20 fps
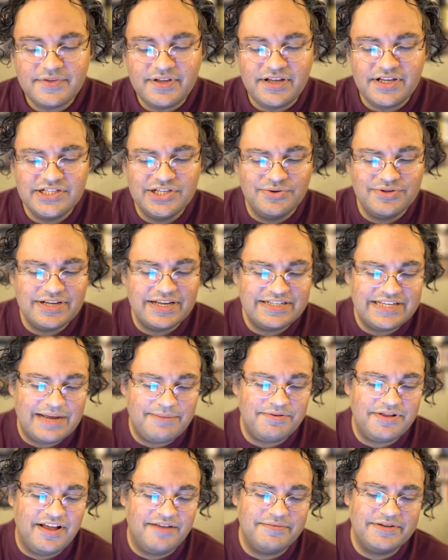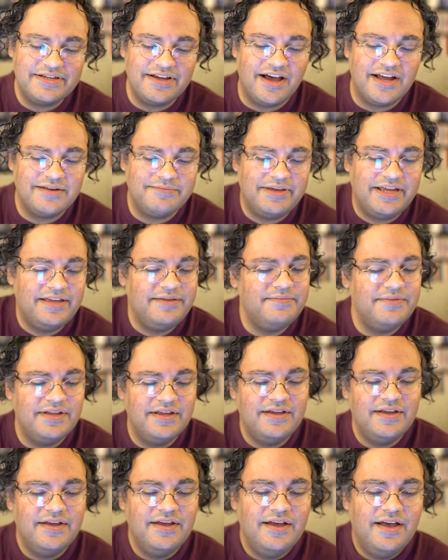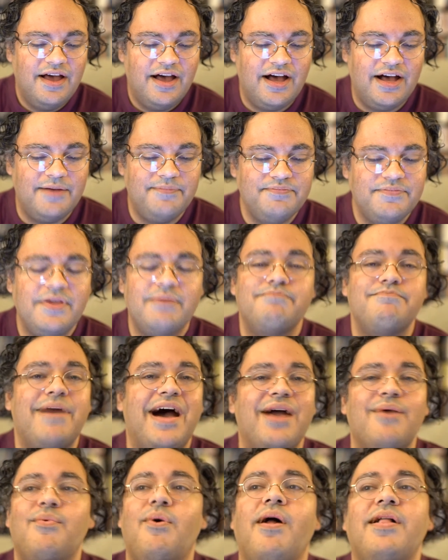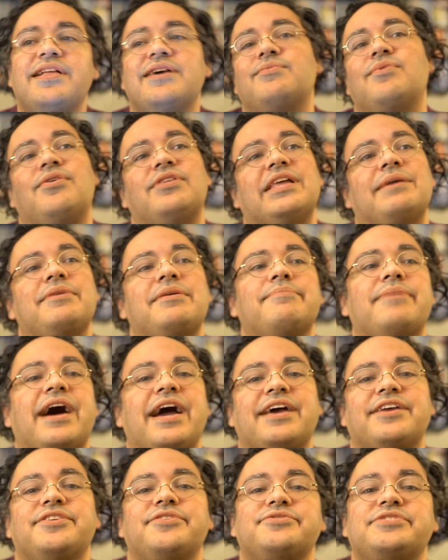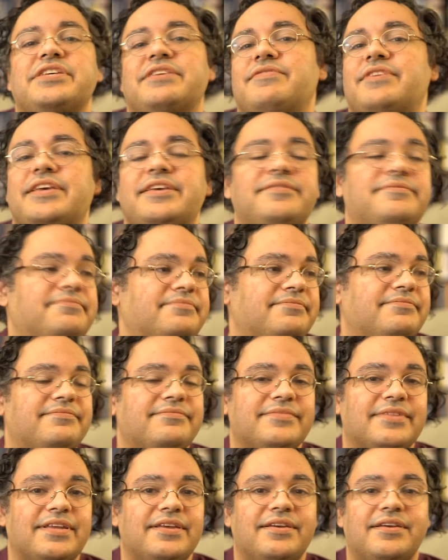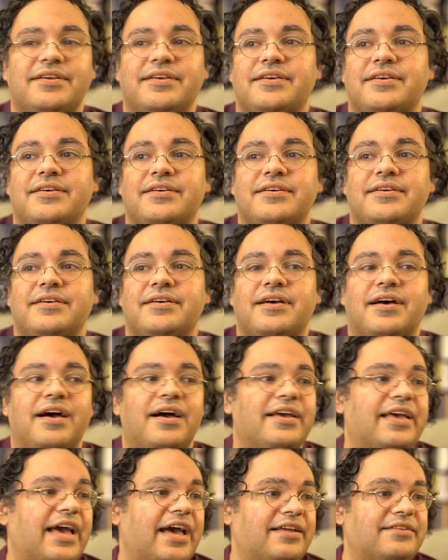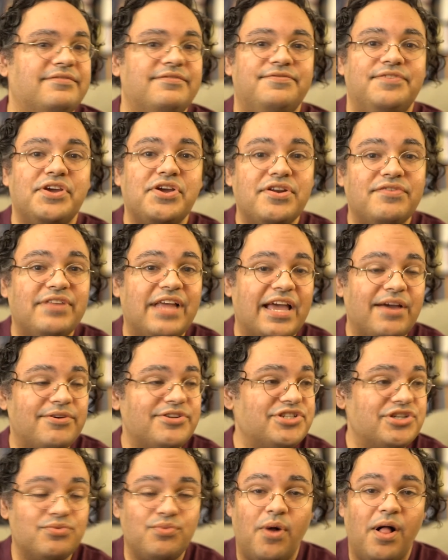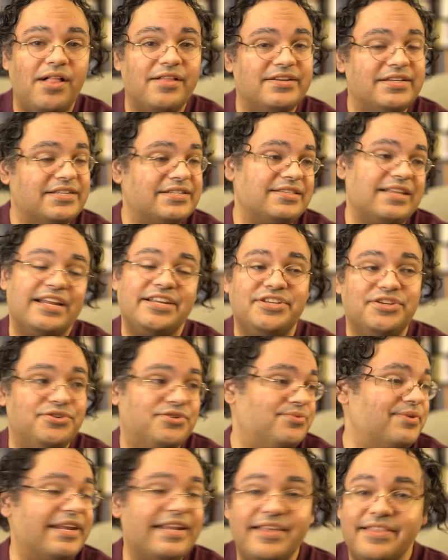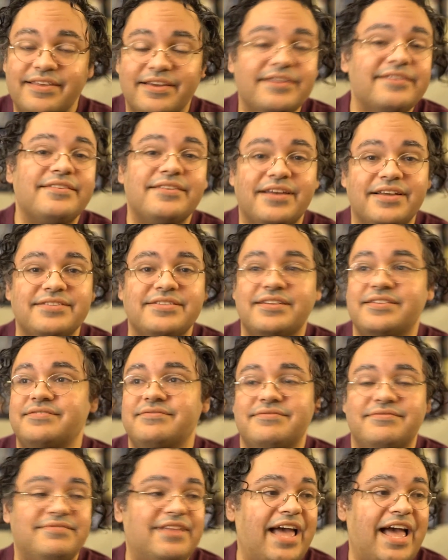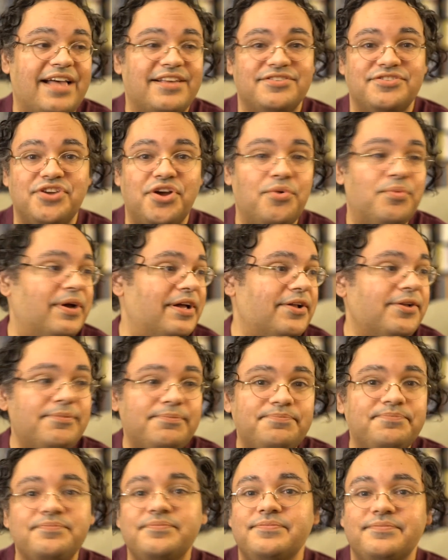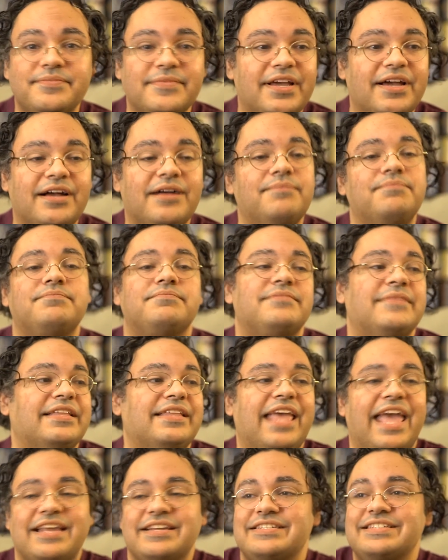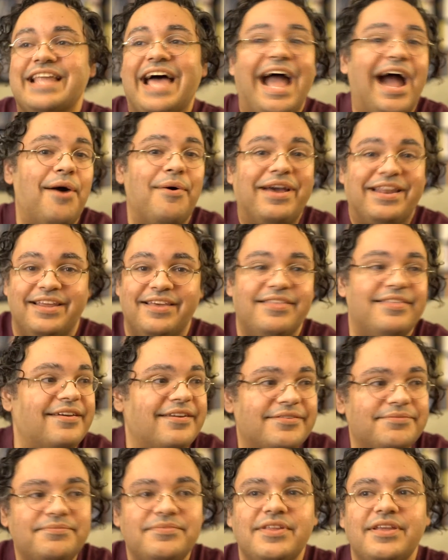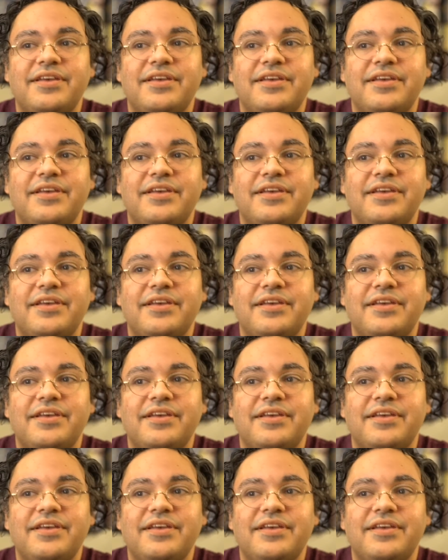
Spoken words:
So as an example of metonymy, my wallet won't let me buy a new TV. Again, figurative language, your wallet isn't letting you do anything because it has no will. It can't allow anything.